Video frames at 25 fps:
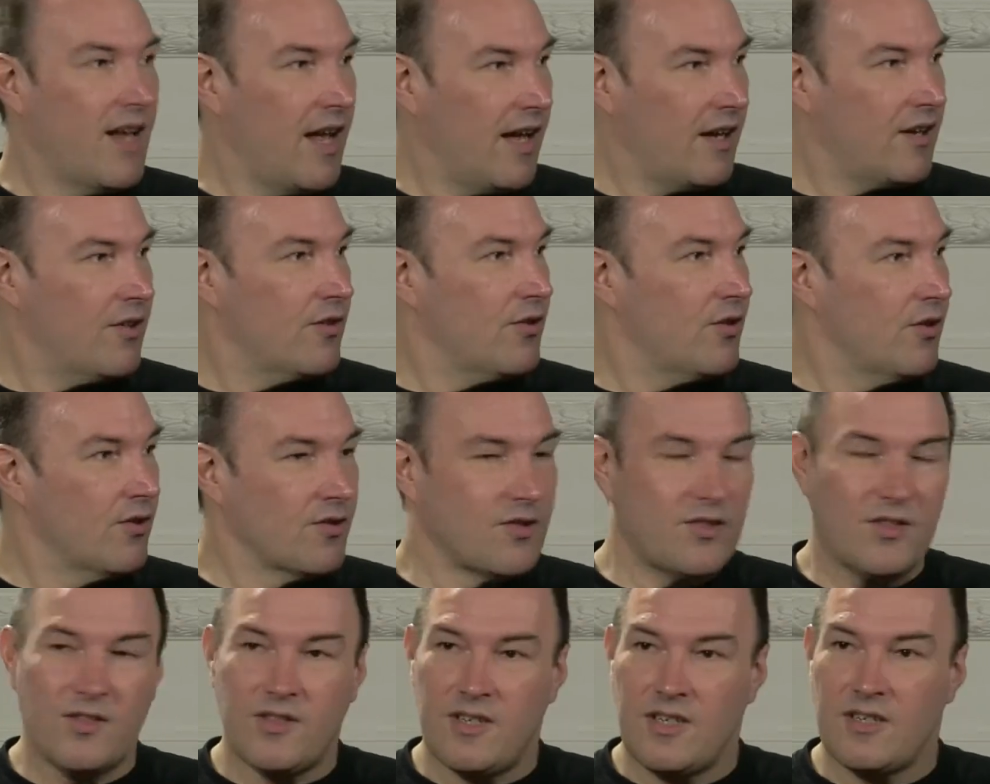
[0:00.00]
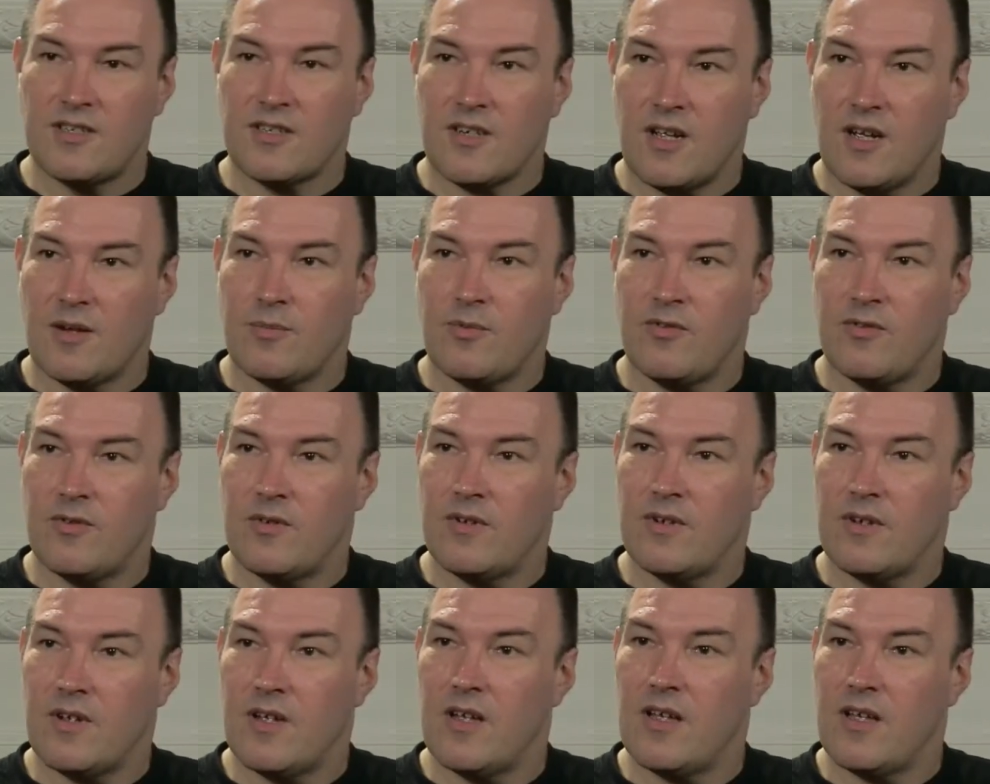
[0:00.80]
in hackathons and these type of
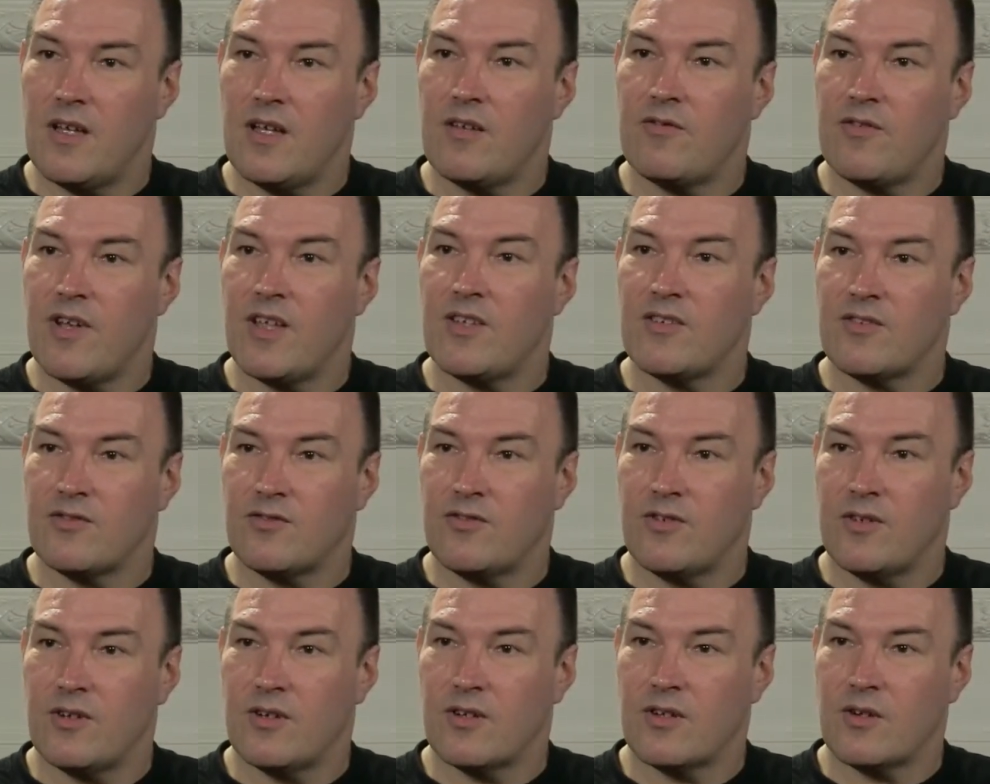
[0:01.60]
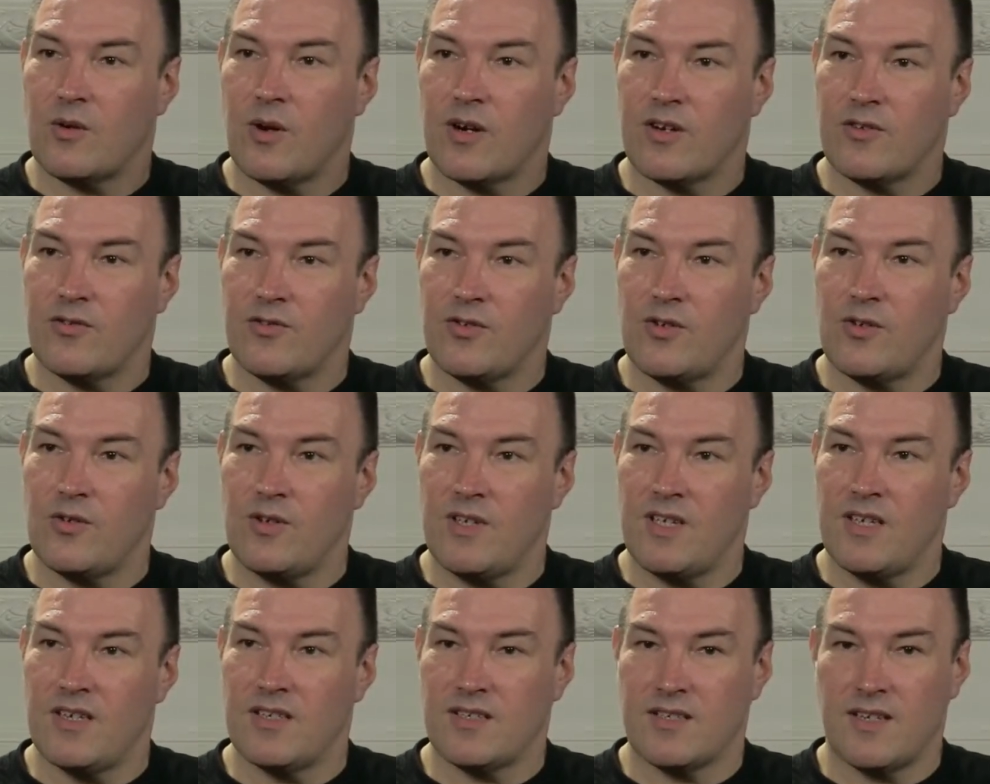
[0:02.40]
events for quite a few
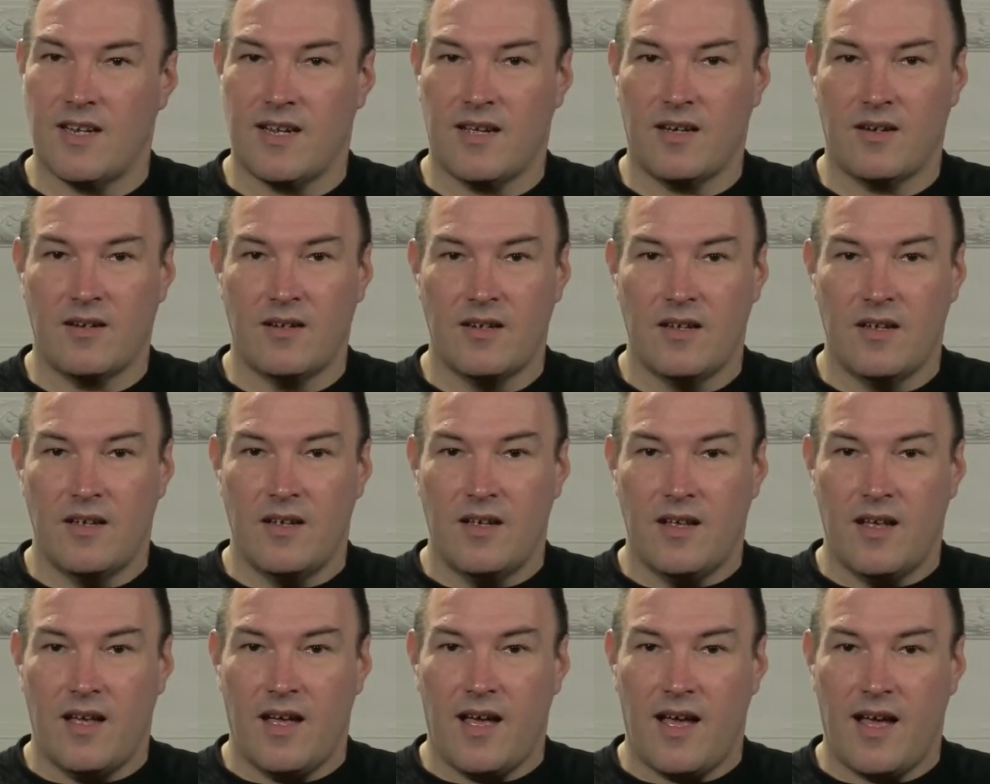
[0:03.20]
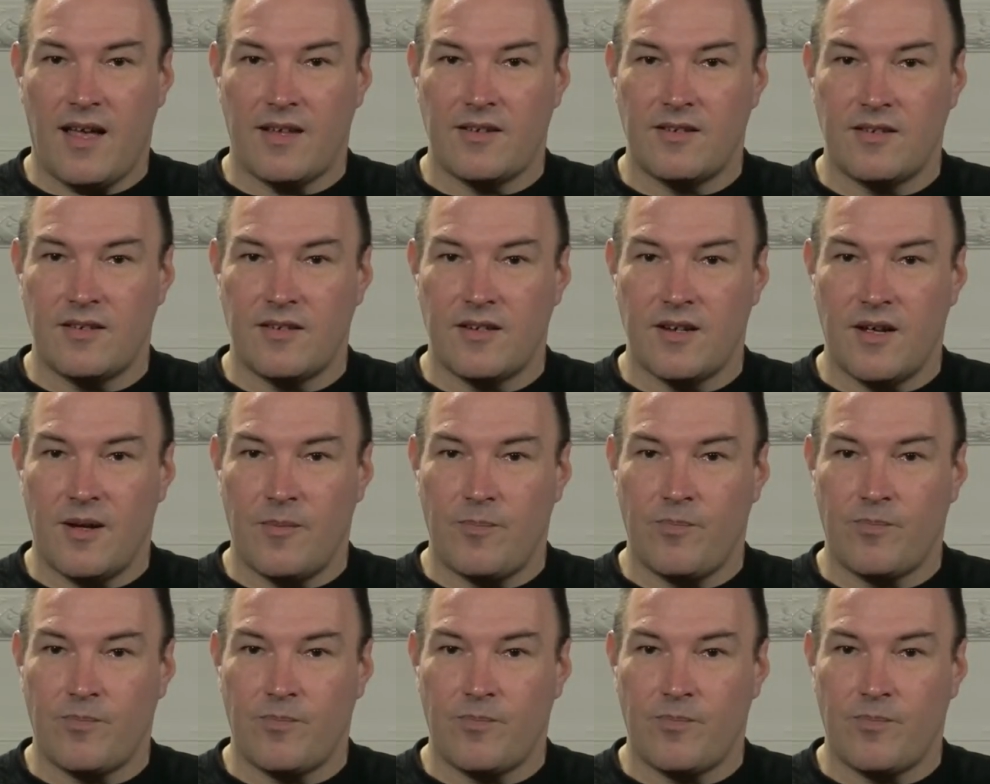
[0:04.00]
years now, and